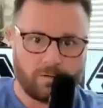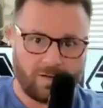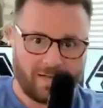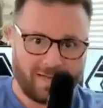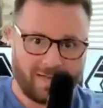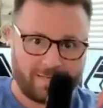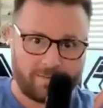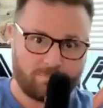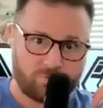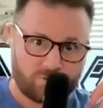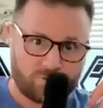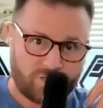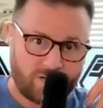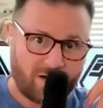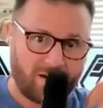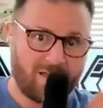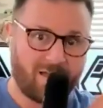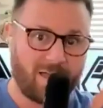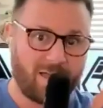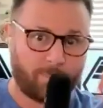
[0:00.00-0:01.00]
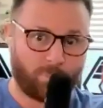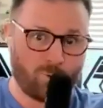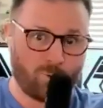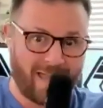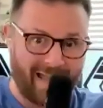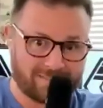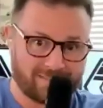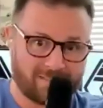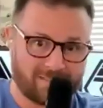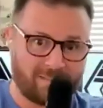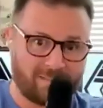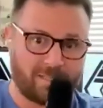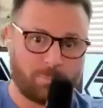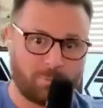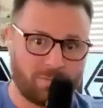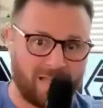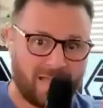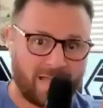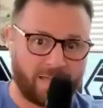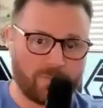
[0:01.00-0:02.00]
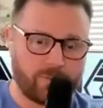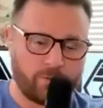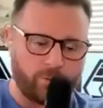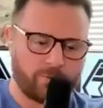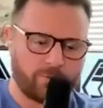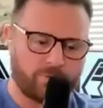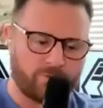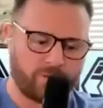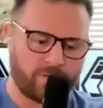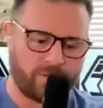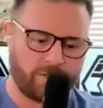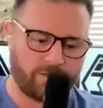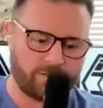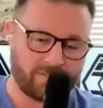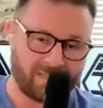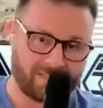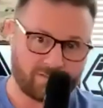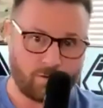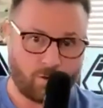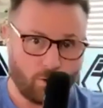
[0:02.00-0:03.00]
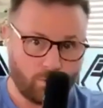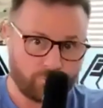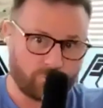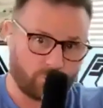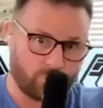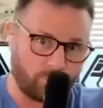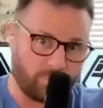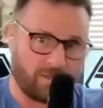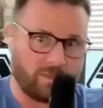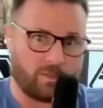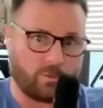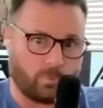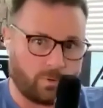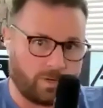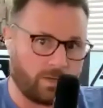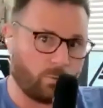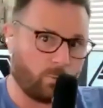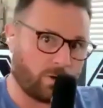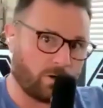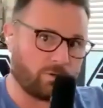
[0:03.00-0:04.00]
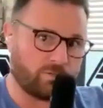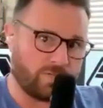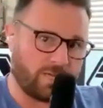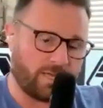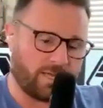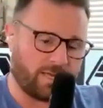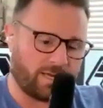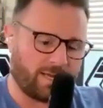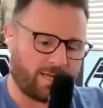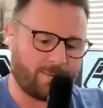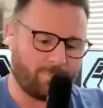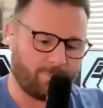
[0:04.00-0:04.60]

I share how I practically applied those things. That's also, by the way, where Jay and I